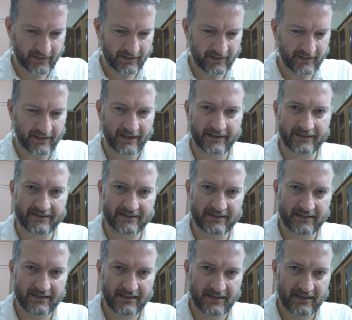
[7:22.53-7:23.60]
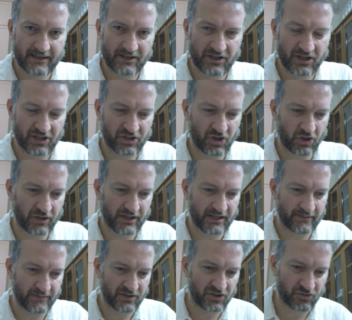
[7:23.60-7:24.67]
get the Docker
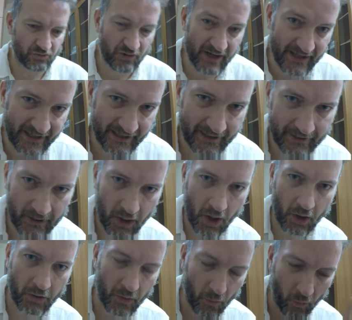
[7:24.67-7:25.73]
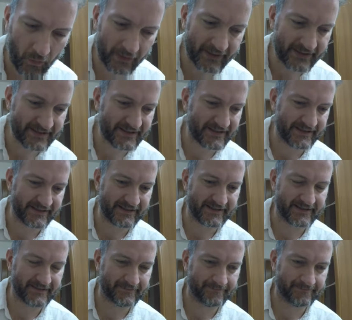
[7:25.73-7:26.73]
image running on the one instance.